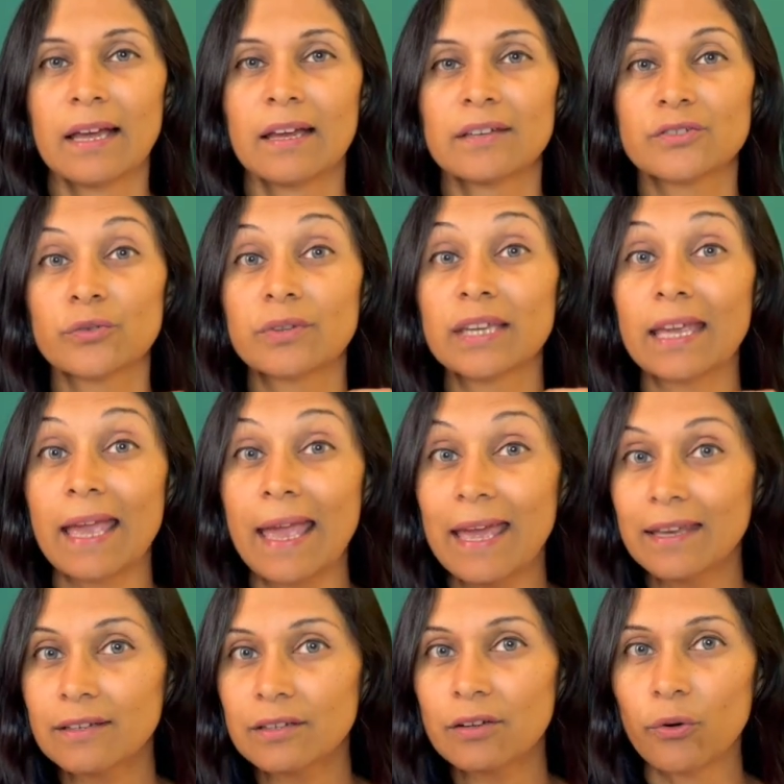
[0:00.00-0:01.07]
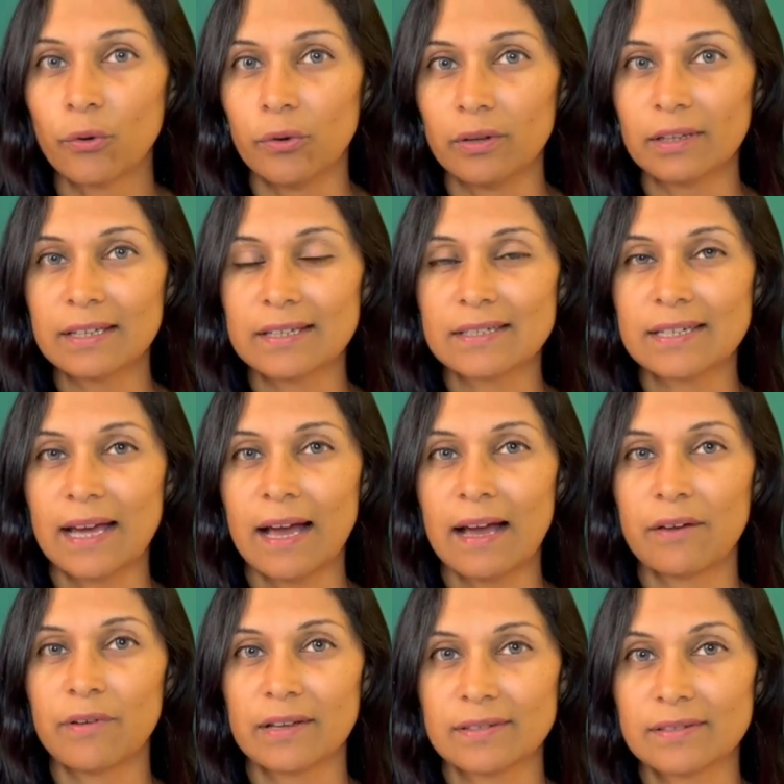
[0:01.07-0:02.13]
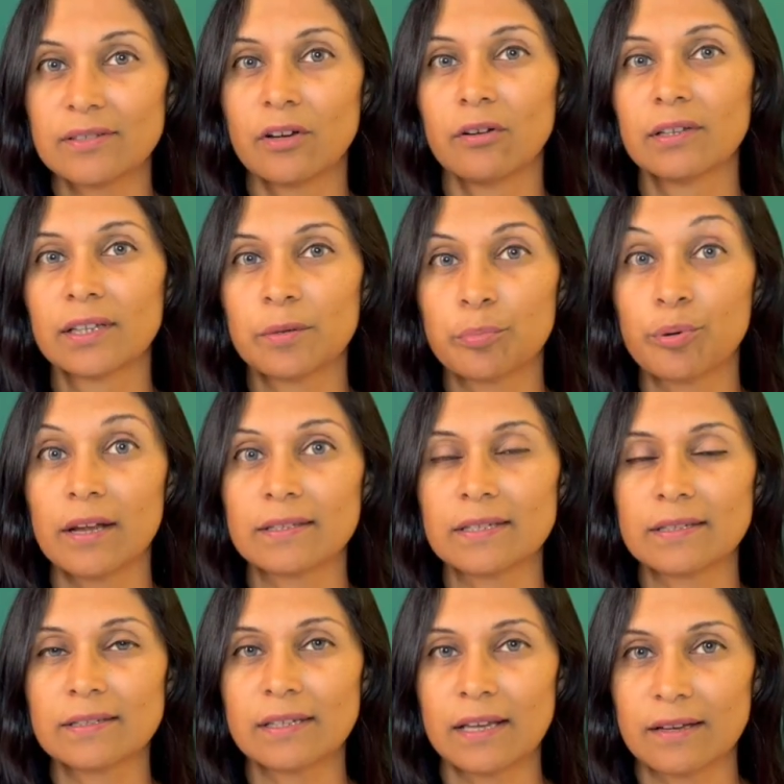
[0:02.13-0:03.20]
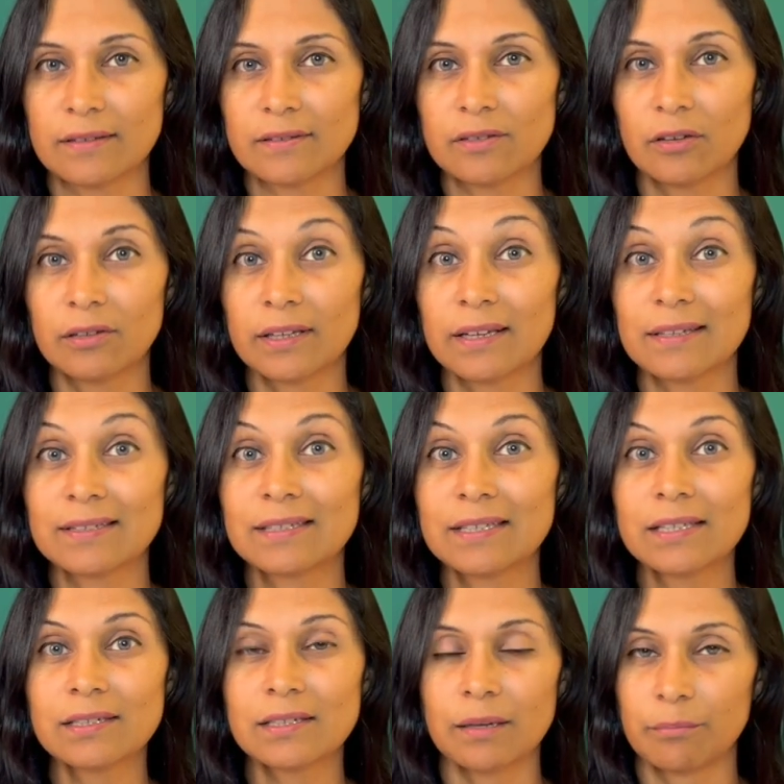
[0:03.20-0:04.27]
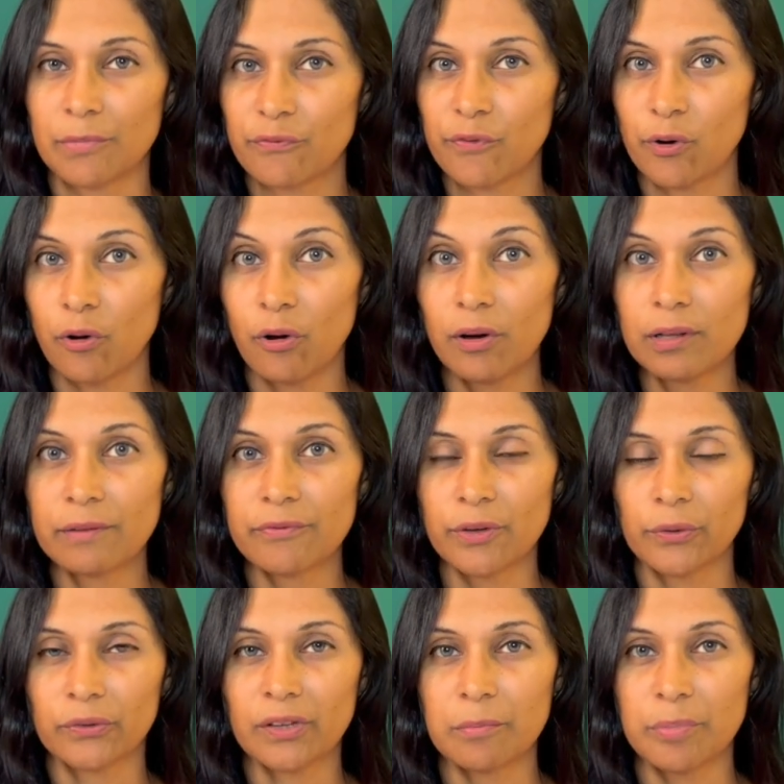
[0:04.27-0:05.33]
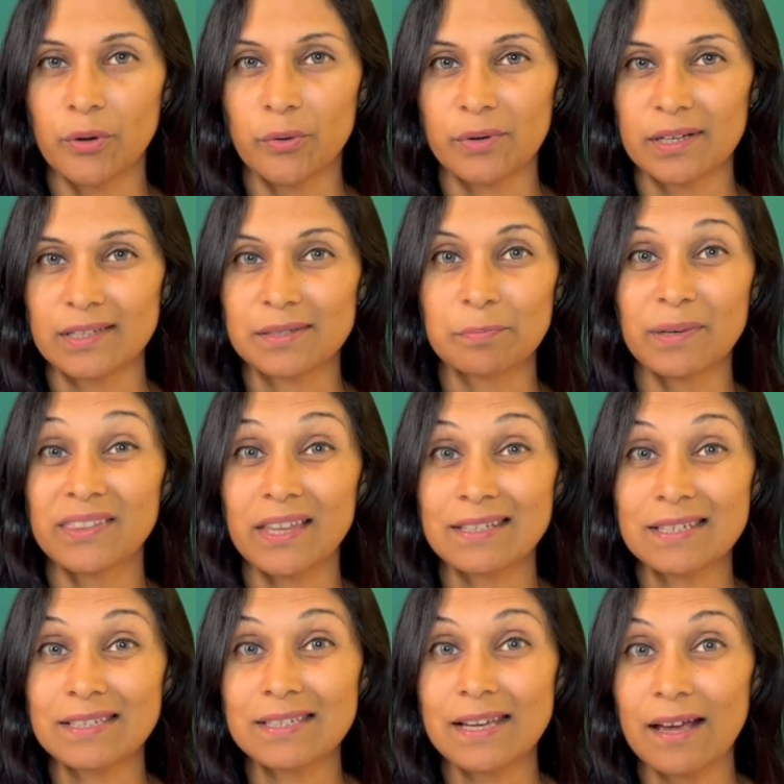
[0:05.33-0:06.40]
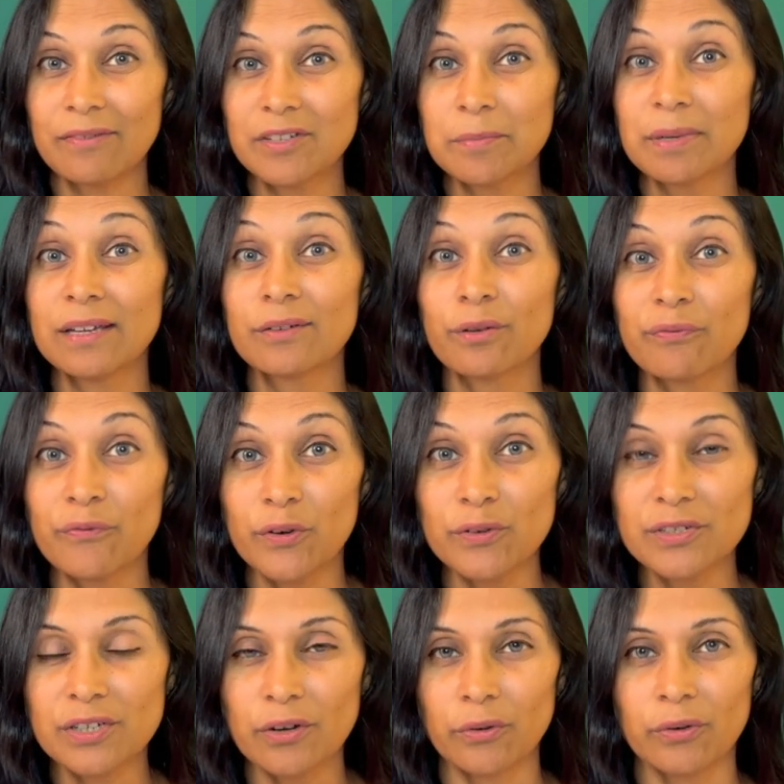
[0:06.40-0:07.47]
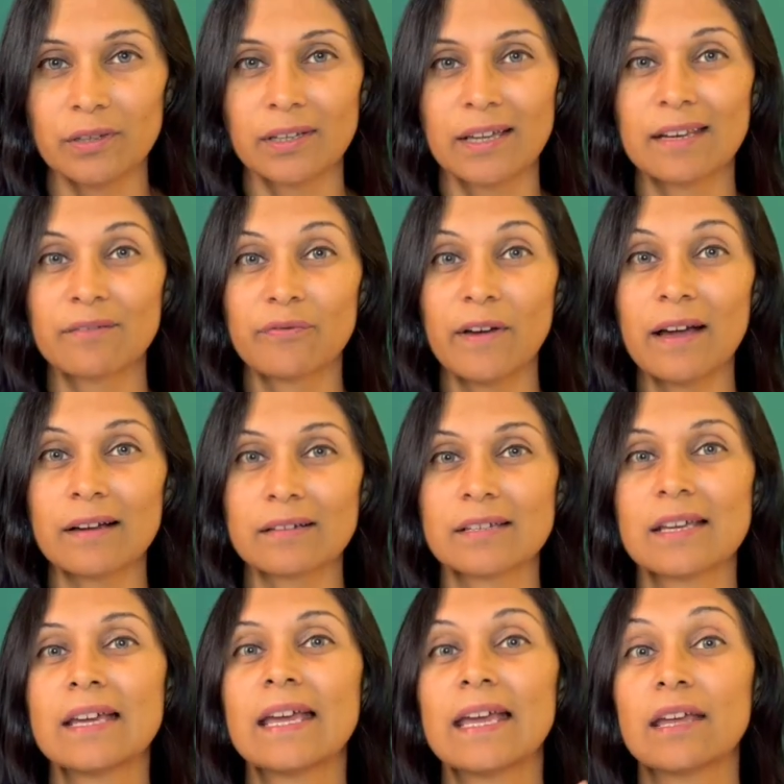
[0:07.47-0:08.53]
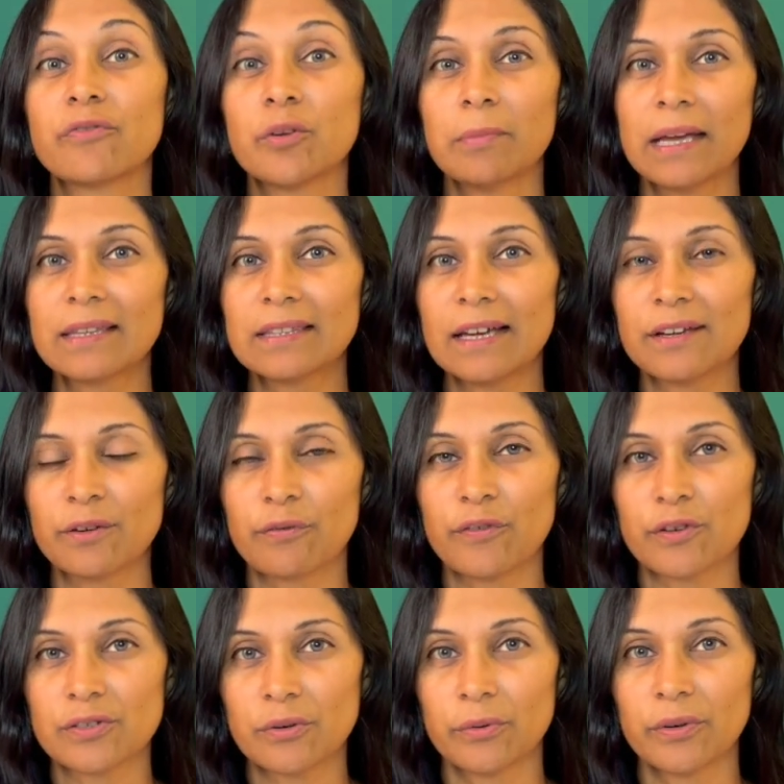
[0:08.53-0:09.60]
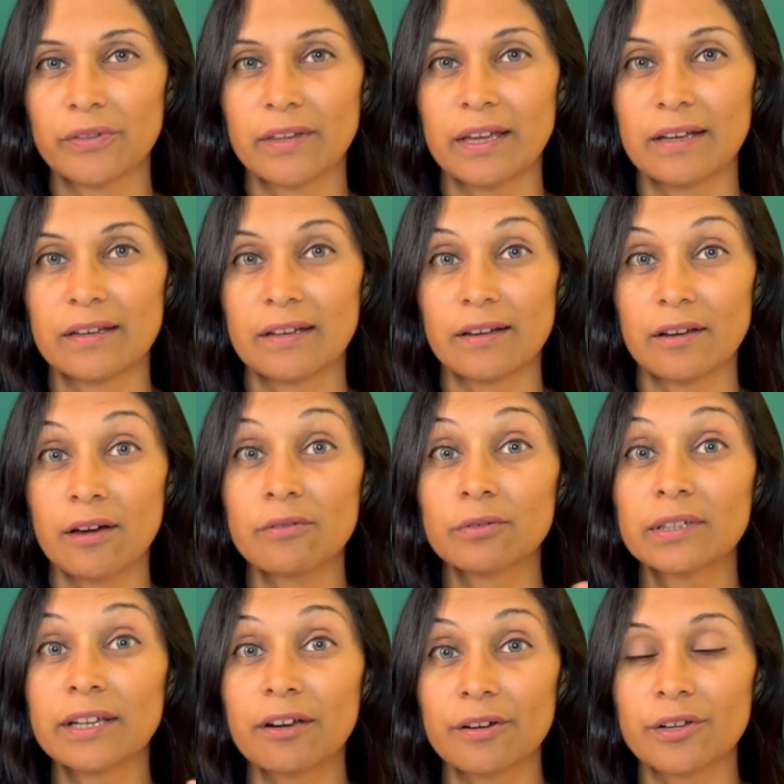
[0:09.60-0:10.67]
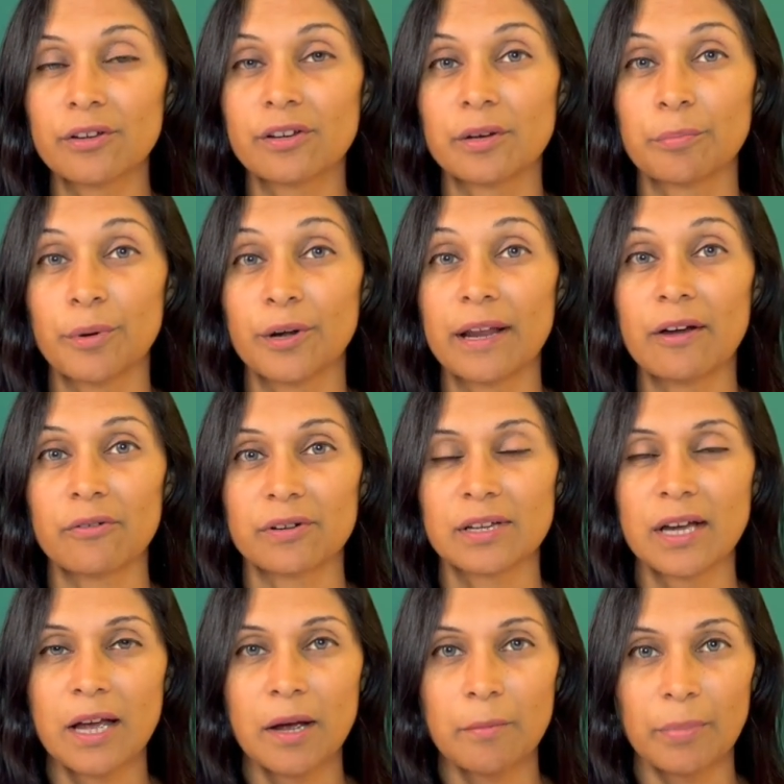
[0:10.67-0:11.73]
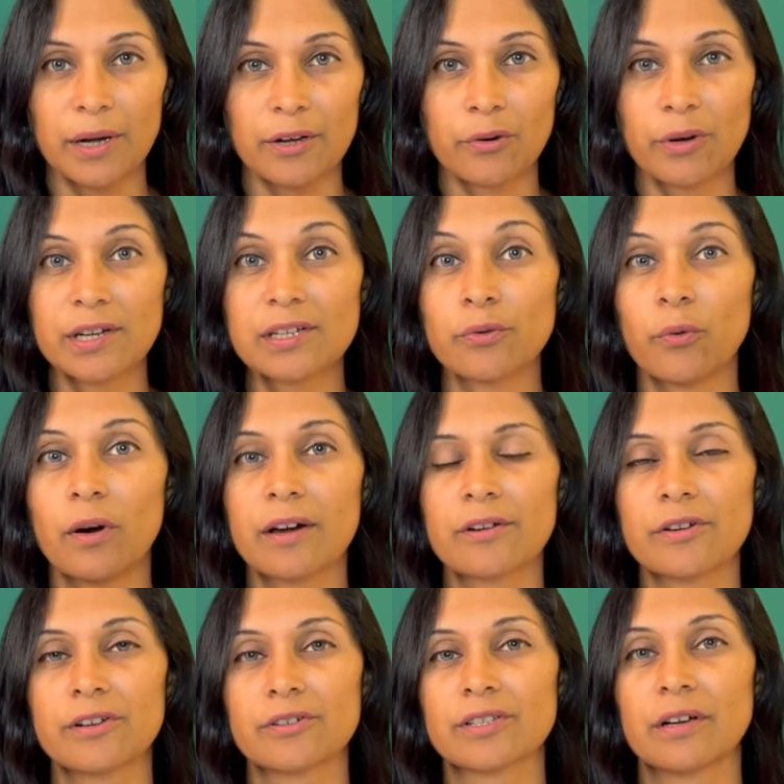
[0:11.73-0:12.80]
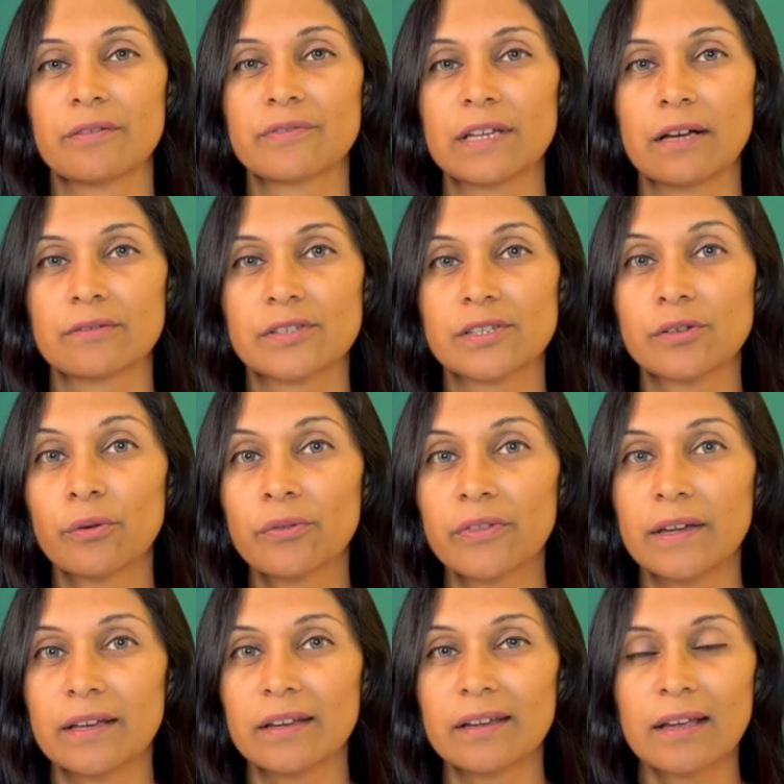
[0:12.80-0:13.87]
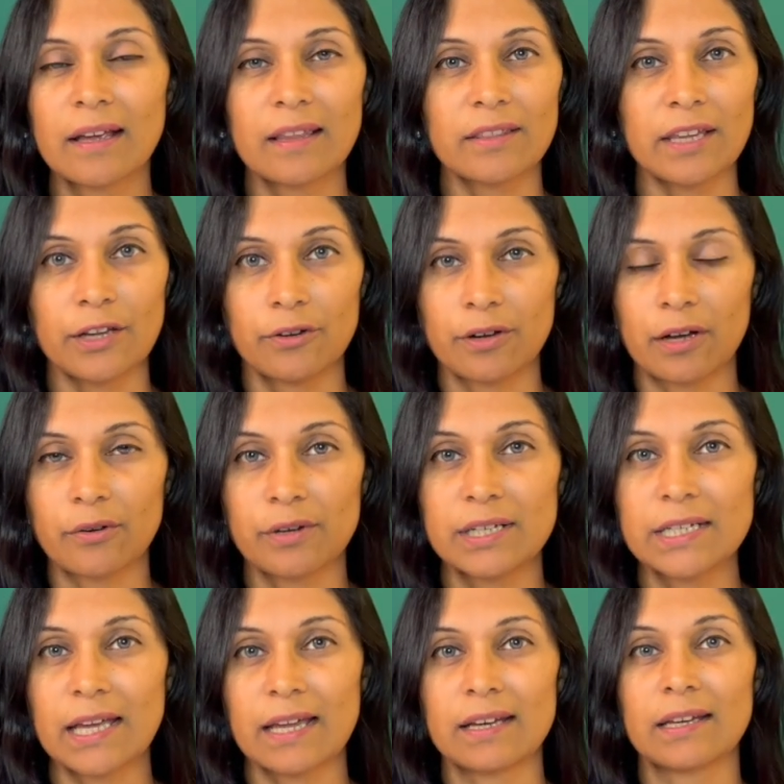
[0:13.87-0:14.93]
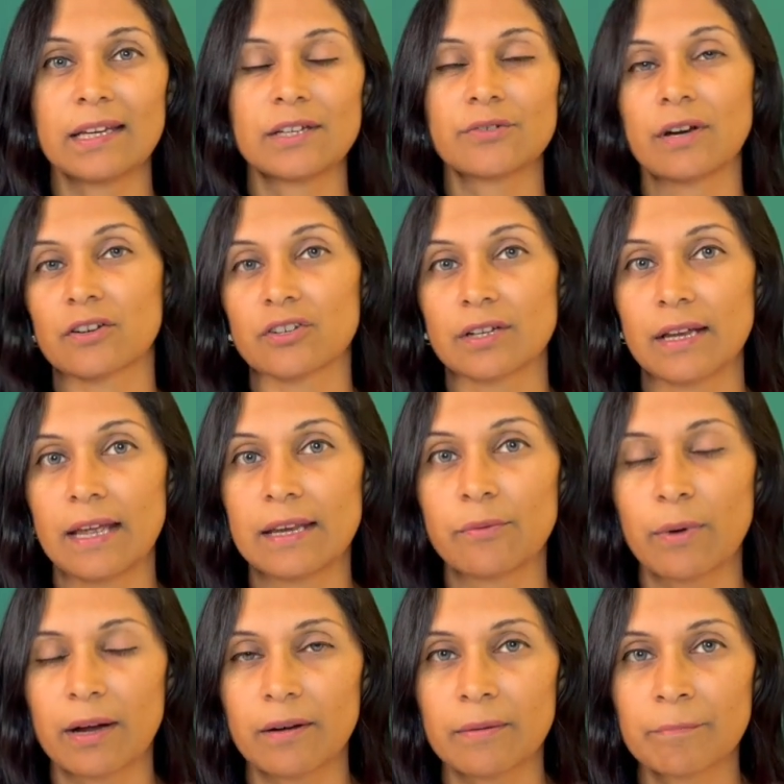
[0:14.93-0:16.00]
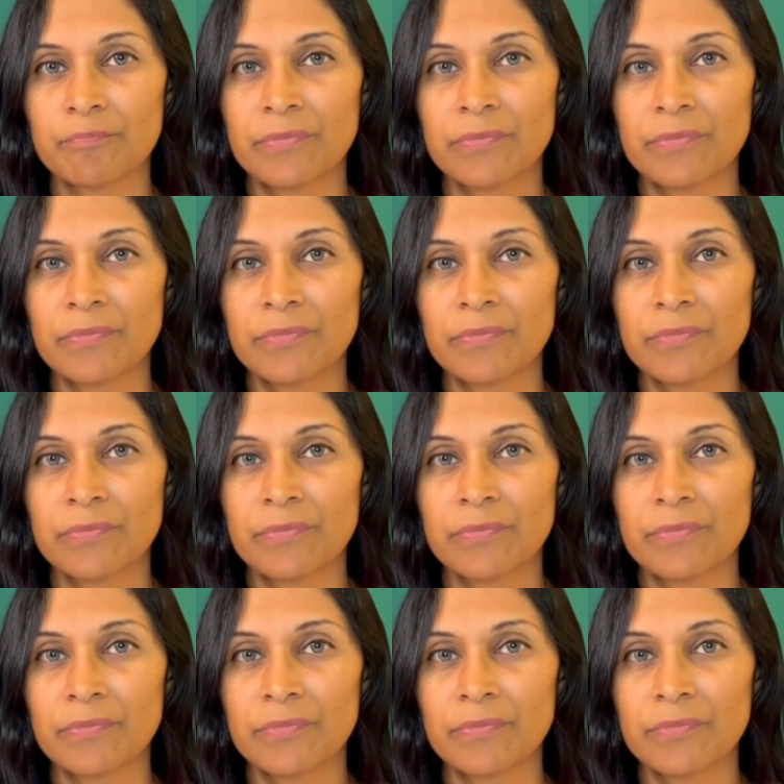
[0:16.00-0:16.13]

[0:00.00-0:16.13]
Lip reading: So the end goal is to have a solid presence and a solid system for all of those components, but that doesn't have to be your first goal. And in fact, if you make that your first goal, then not only are you going to burn out, but you're going to water yourself down so thin that you're not going to get any traction anywhere.